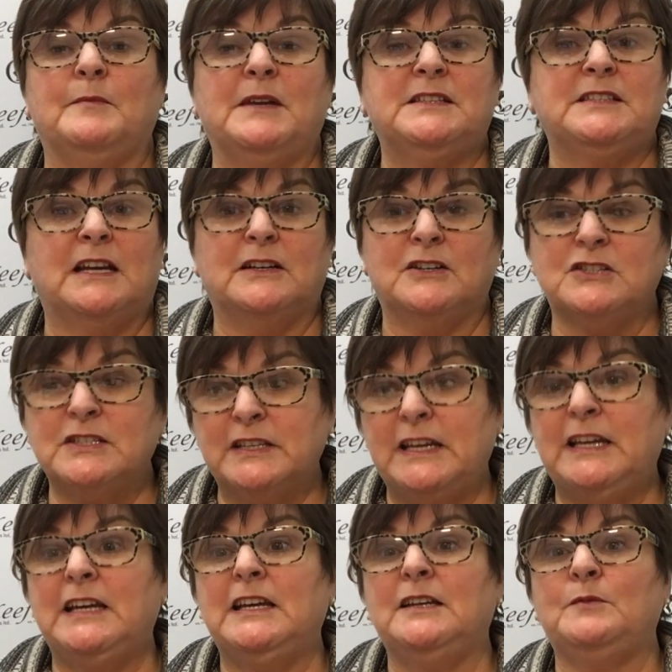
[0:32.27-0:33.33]
It's on our
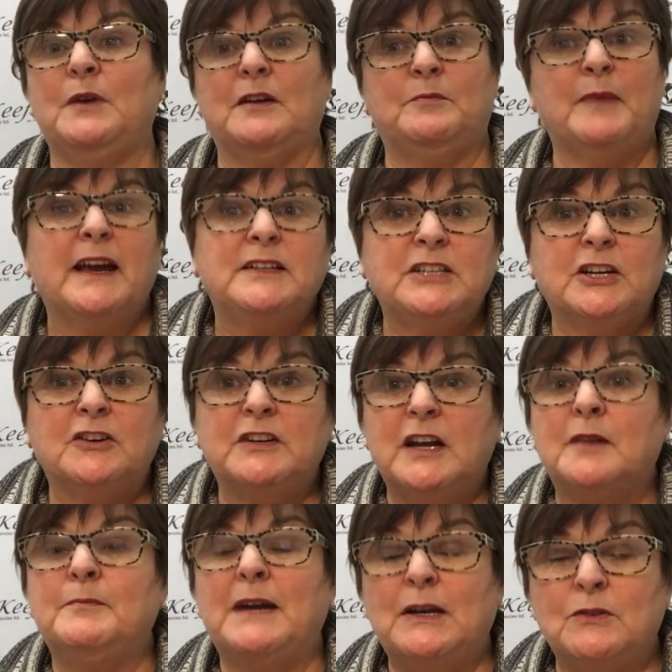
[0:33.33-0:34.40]
skin. We have bacteria in
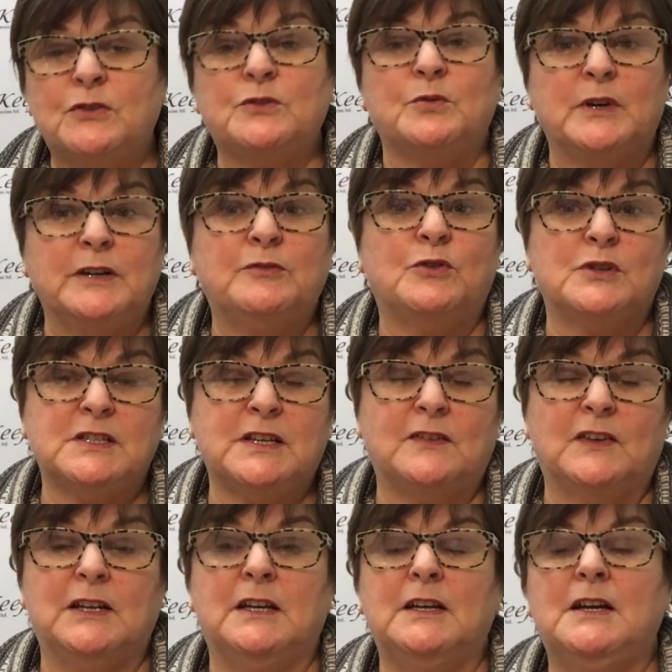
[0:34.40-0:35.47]
our mouth
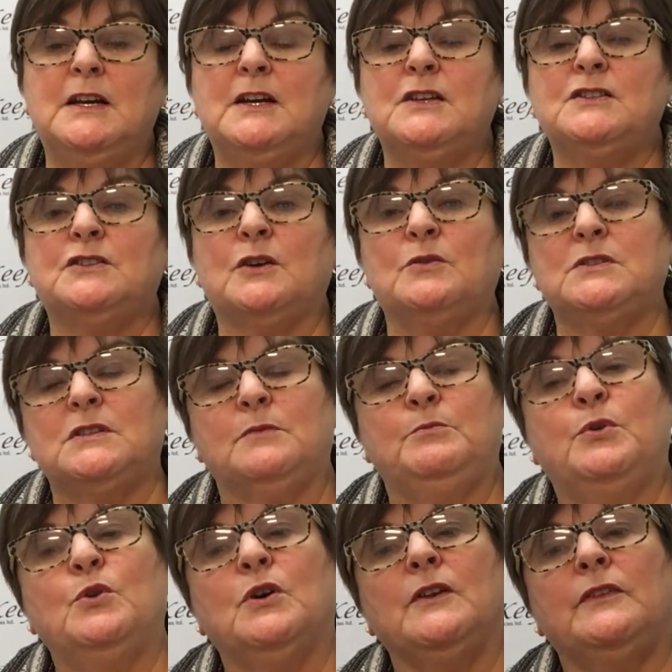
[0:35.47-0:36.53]
24/7. So it's
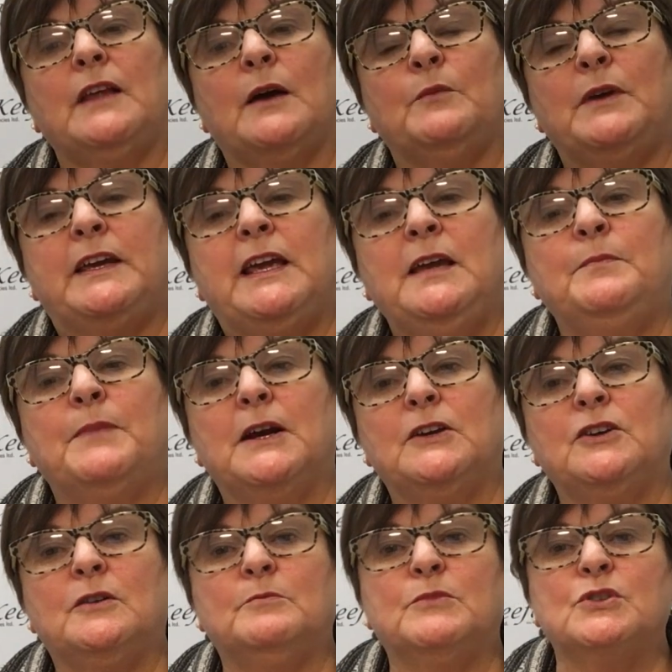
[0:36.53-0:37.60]
important that we keep our
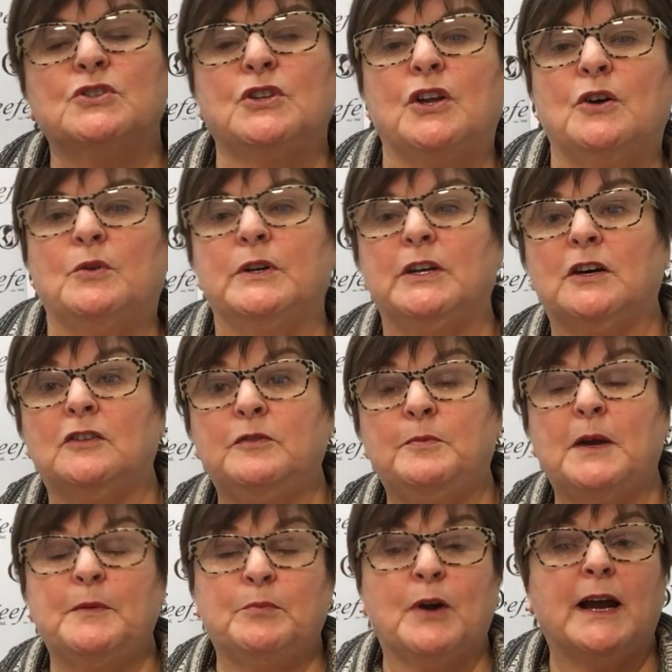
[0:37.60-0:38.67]
numbers low enough
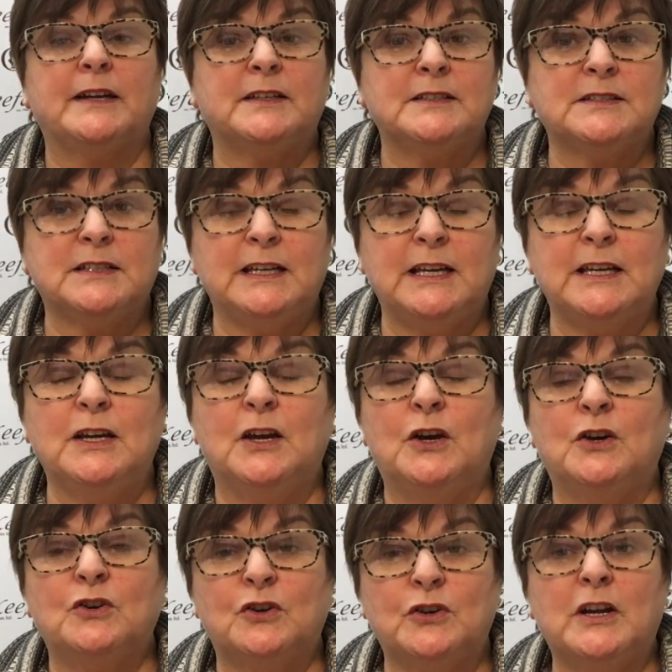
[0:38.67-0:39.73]
by practicing
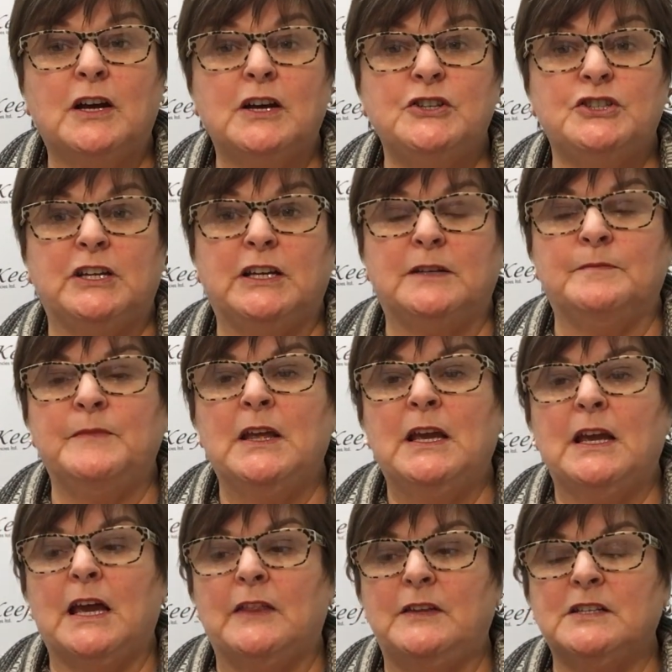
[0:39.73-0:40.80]
good hygiene.
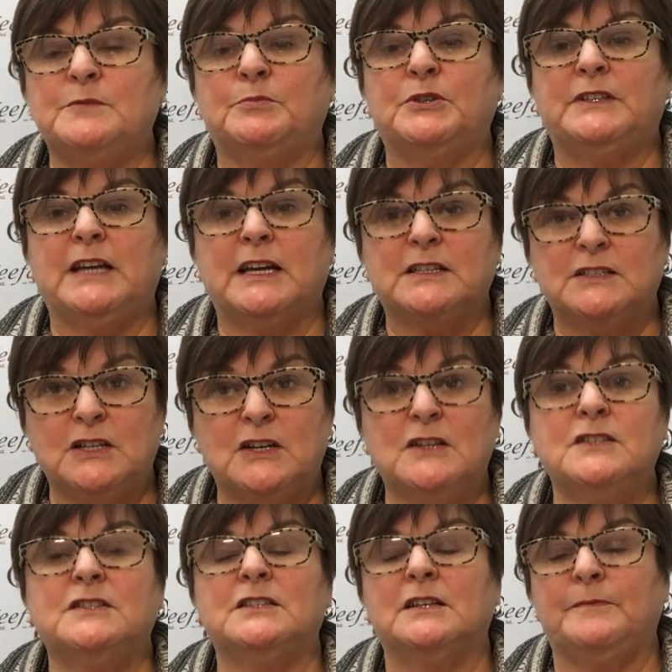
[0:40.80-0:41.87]
And this protects
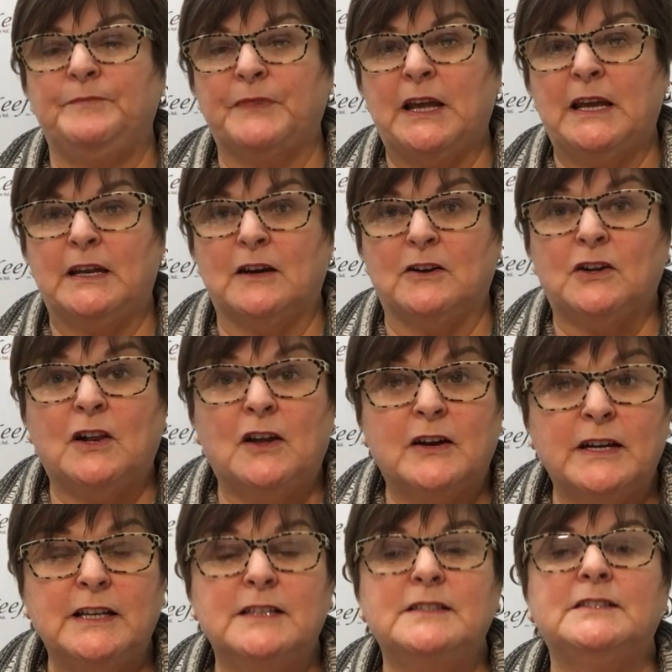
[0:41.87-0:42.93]
us and our
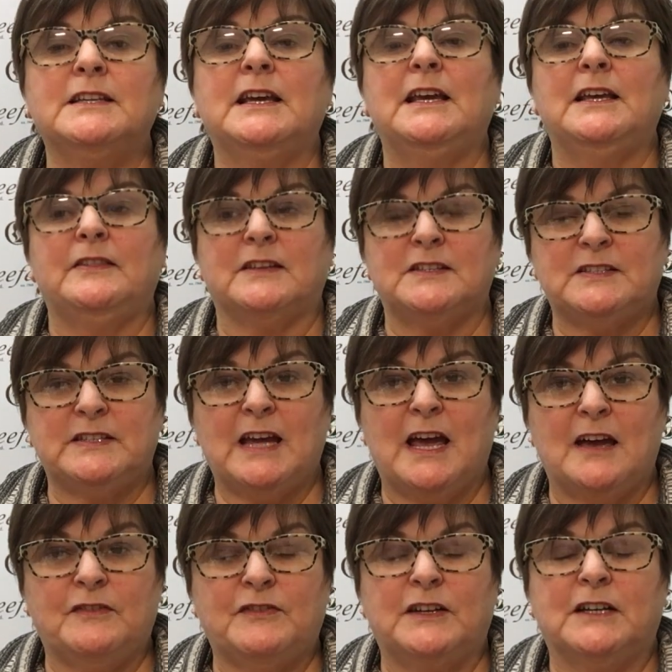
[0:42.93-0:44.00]
clients, the
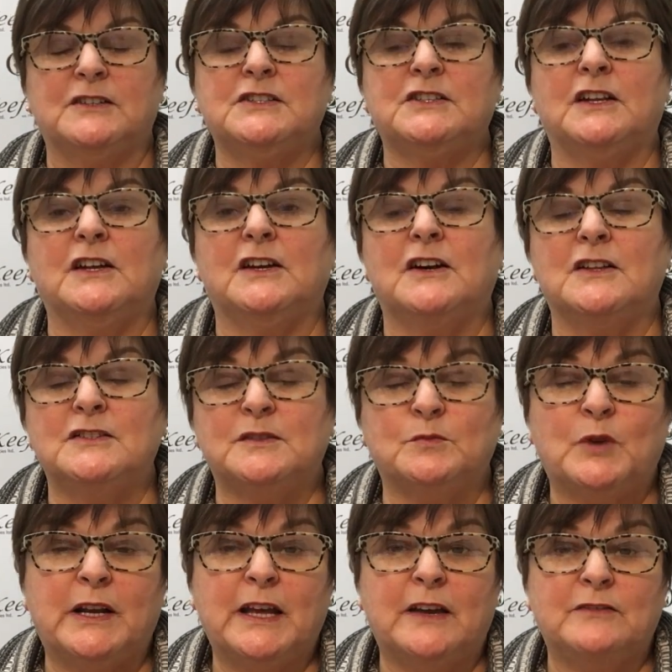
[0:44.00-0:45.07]
staff in our salons and
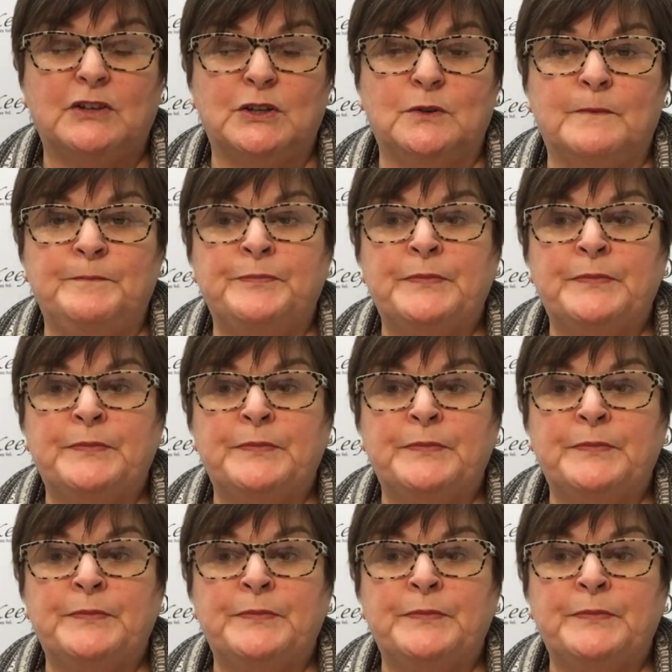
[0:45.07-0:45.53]
what have you.